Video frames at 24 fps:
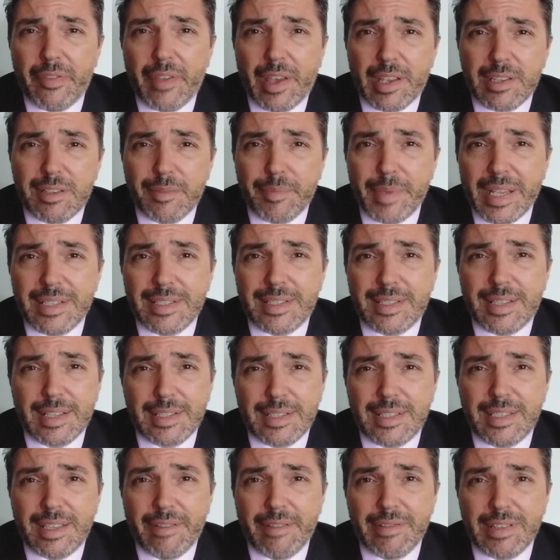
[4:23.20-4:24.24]
there's some
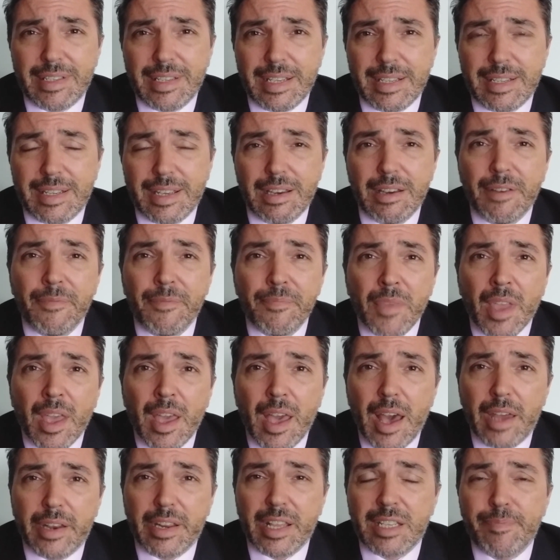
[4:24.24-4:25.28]
insensitivities here,
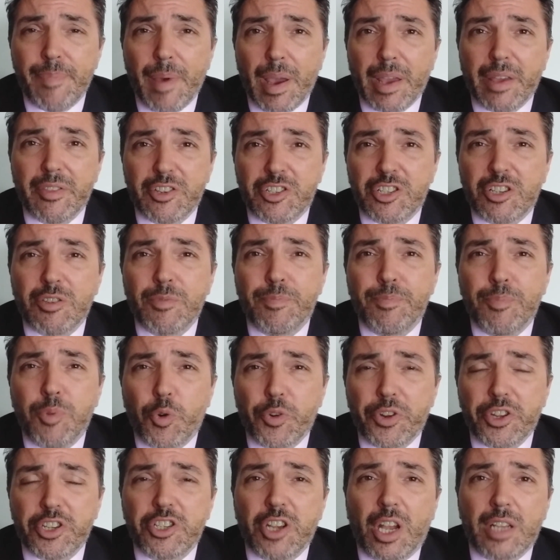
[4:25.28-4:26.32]
and expect the
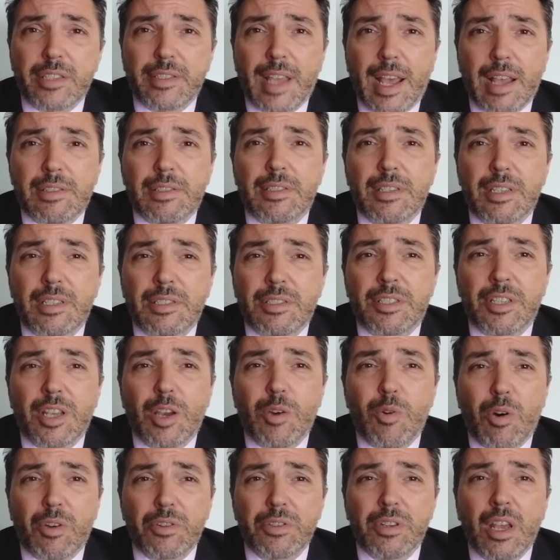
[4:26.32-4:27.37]
border shutdowns and so
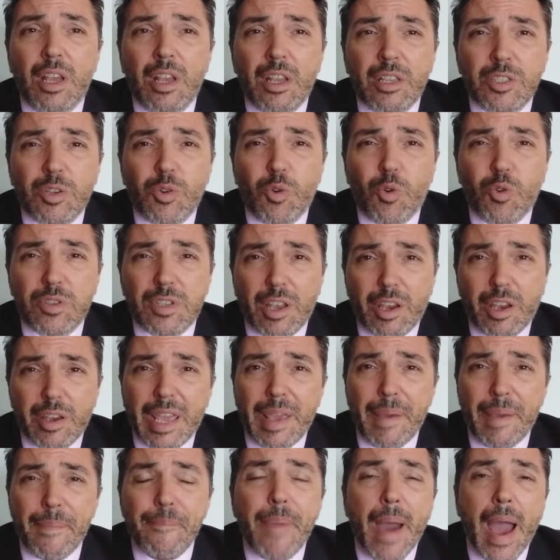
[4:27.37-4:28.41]
on to also
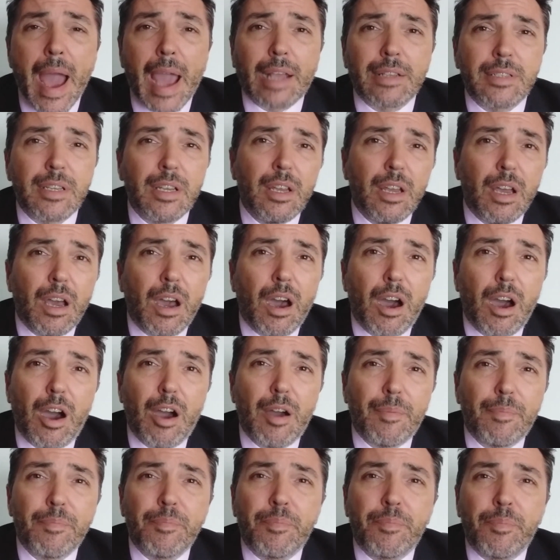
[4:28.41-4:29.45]
impact
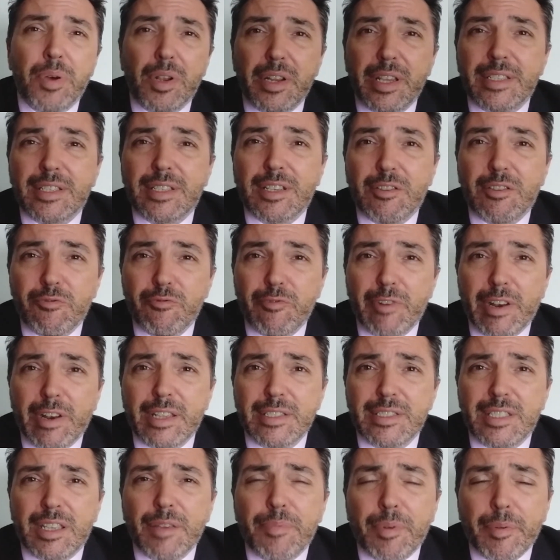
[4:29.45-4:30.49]
political
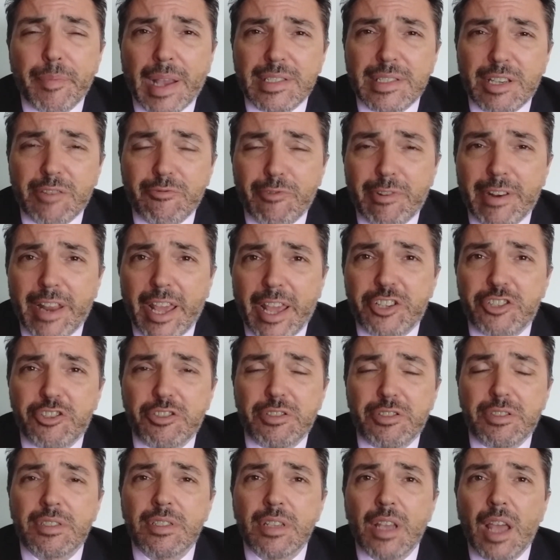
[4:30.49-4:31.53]
diplomatic
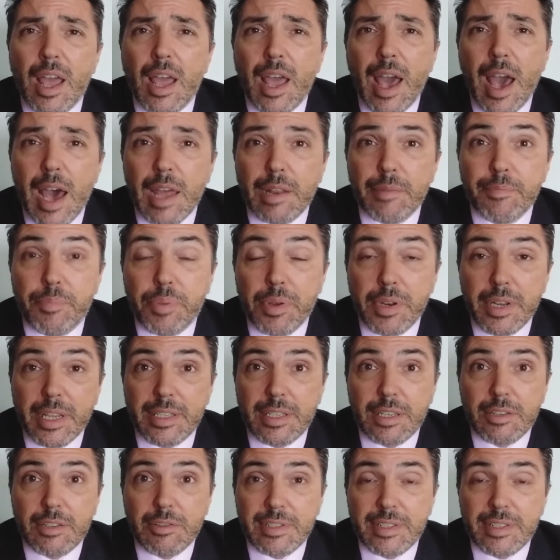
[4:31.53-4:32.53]
relations and political